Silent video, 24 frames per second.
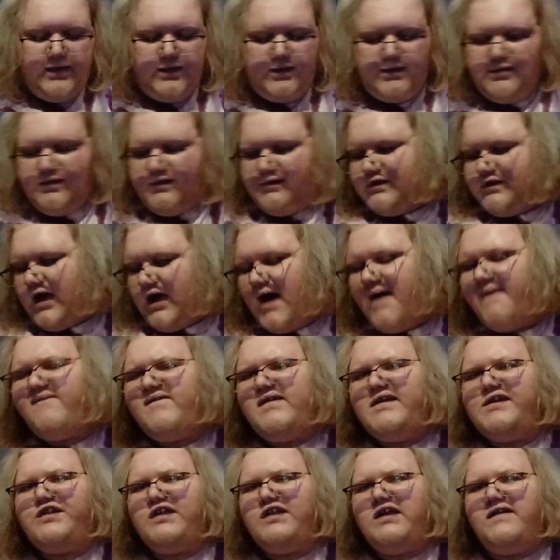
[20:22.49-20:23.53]
Because
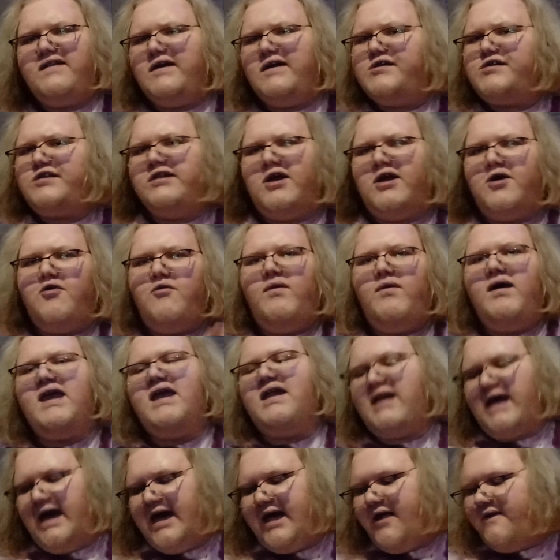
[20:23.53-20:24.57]
obviously there's no way in
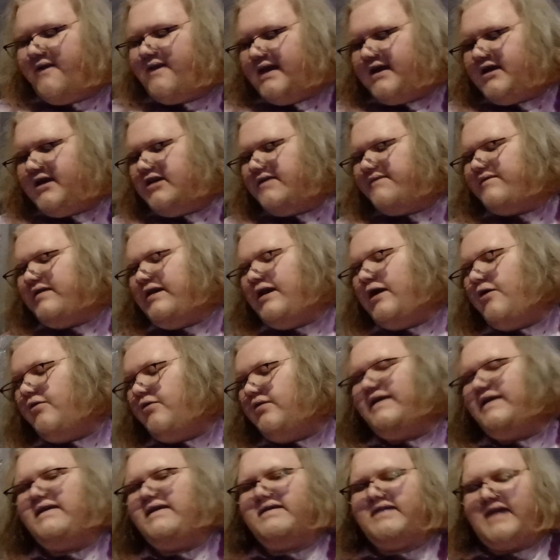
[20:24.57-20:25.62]
hell they could have known
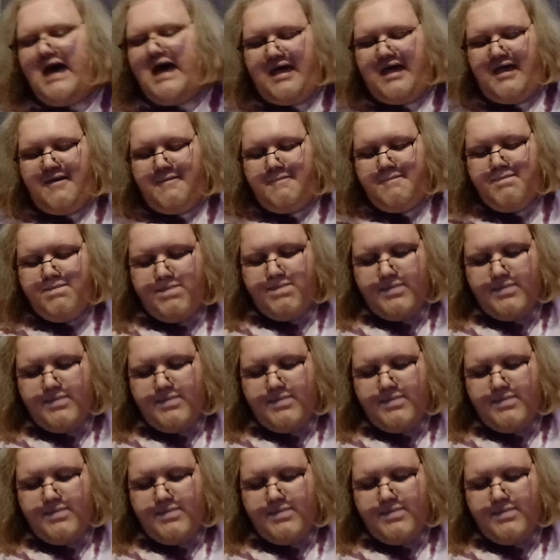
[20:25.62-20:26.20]
at the time